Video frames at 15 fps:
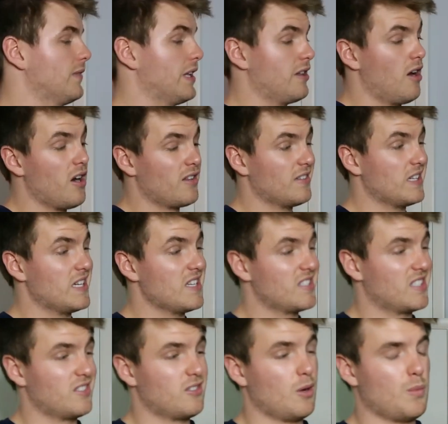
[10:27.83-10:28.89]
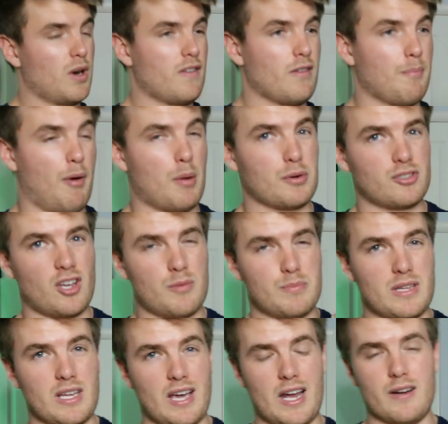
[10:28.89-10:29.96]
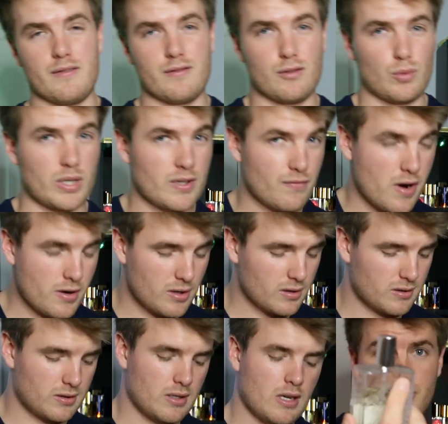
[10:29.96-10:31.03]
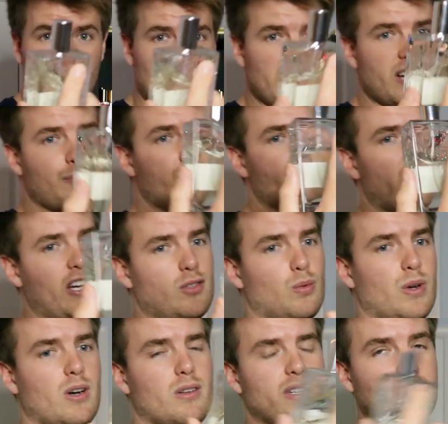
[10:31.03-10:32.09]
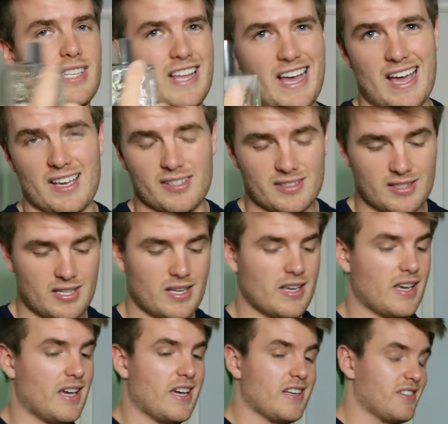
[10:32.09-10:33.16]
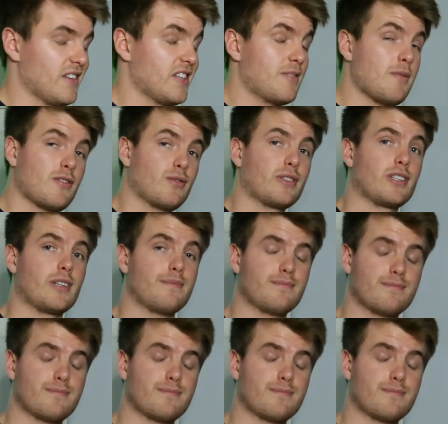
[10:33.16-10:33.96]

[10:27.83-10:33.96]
This honestly is somewhat of a barbershop-y kind of green fragrance, but it projects well, it lasts, and it smells really good.